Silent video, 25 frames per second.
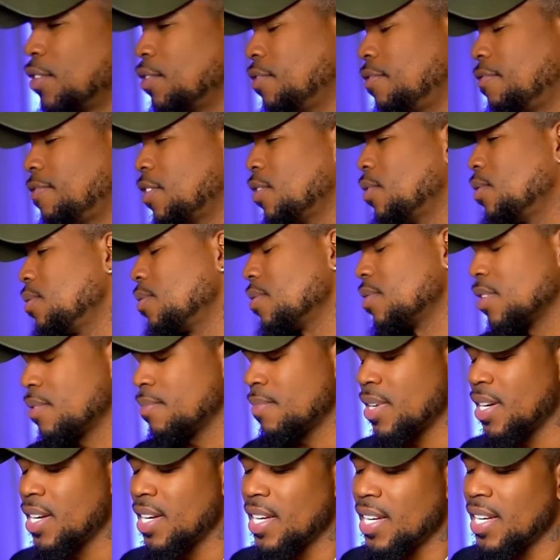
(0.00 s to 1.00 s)
Four
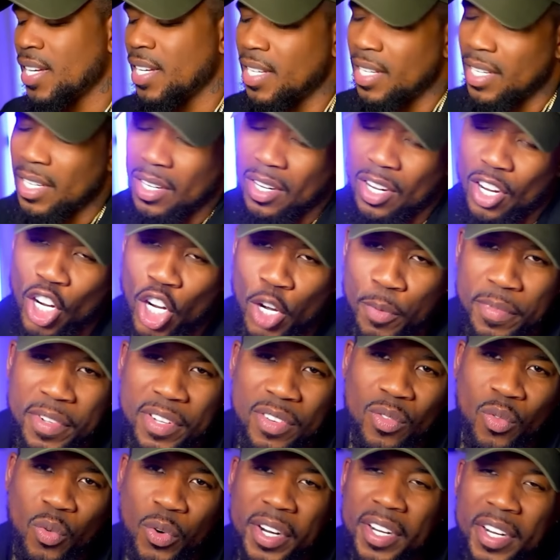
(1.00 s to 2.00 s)
foes in my hand,
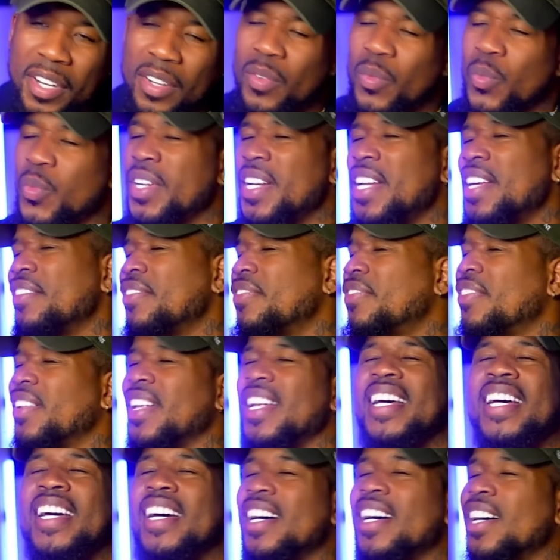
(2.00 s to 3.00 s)
call me Rick when
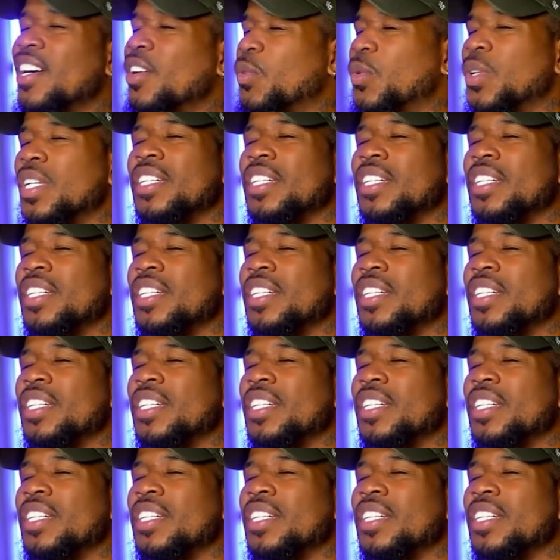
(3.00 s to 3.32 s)
it flare.